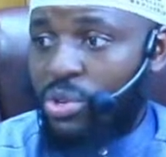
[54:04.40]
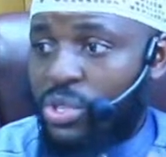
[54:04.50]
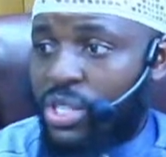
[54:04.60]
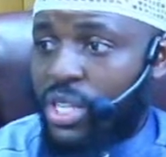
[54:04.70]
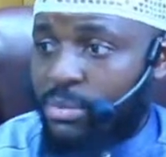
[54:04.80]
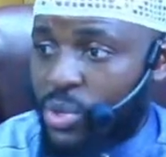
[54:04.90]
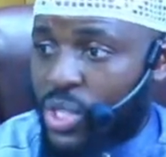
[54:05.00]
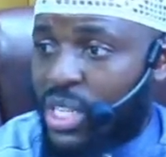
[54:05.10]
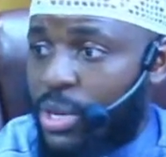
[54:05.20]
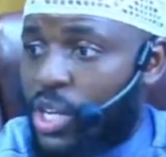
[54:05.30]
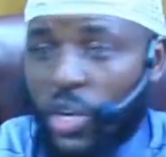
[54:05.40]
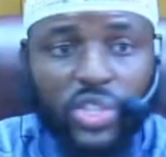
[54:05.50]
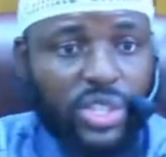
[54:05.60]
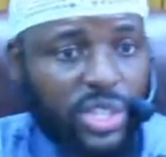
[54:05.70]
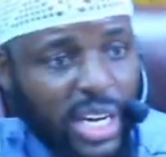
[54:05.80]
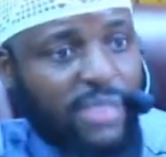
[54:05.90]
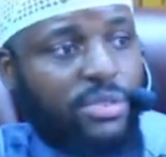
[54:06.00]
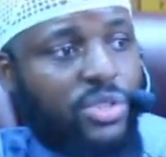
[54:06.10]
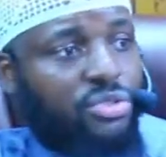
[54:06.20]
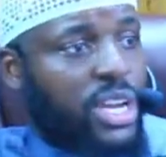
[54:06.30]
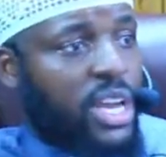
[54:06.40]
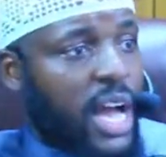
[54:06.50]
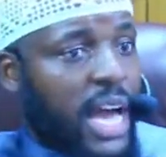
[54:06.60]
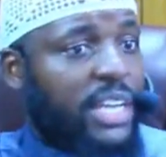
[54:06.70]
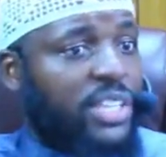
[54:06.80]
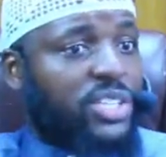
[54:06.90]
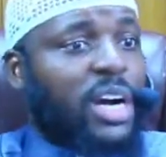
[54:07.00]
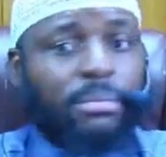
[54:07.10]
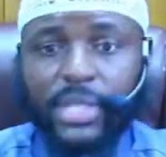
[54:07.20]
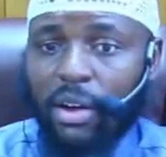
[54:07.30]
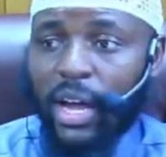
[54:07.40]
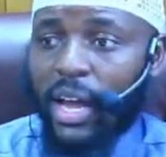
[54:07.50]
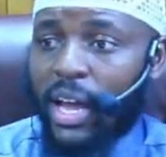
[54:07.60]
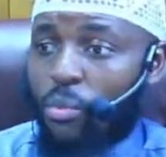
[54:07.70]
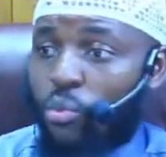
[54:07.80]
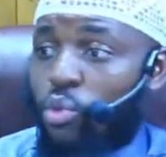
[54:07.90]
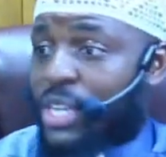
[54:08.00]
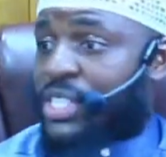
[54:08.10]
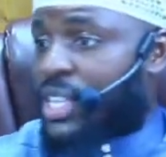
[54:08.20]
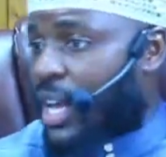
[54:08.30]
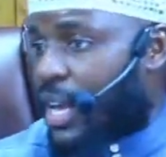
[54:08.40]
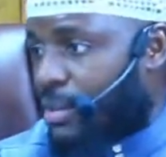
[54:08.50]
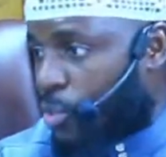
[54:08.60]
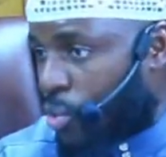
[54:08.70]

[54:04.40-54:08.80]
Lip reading: see a Muslim, he goes into the lavatory and he just comes out worse than an animal.